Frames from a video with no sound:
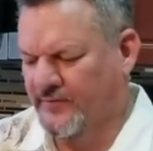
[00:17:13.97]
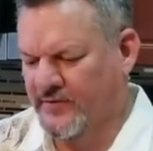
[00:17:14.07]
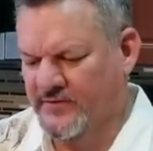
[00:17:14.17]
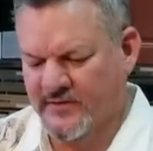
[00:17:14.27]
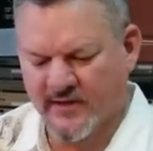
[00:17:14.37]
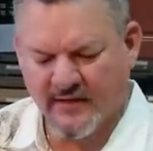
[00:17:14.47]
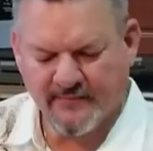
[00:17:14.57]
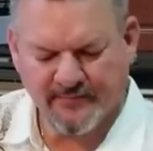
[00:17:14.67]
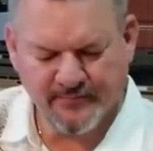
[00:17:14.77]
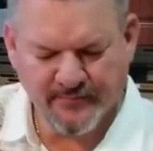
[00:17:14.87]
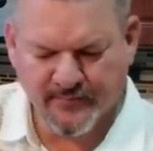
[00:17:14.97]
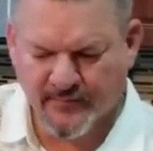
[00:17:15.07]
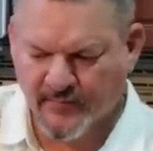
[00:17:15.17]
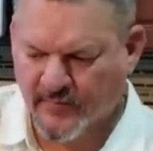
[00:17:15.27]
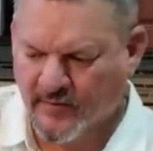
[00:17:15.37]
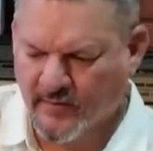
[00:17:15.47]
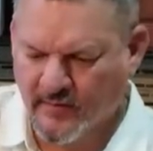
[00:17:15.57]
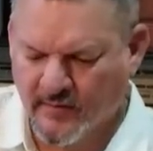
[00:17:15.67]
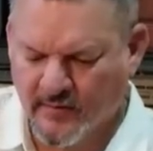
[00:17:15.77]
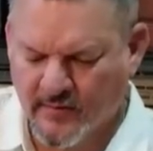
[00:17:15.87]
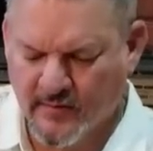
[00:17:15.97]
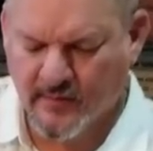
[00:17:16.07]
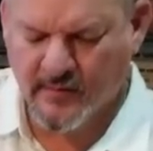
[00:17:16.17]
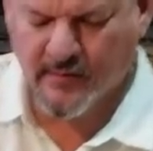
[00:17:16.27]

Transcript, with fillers: You see that? A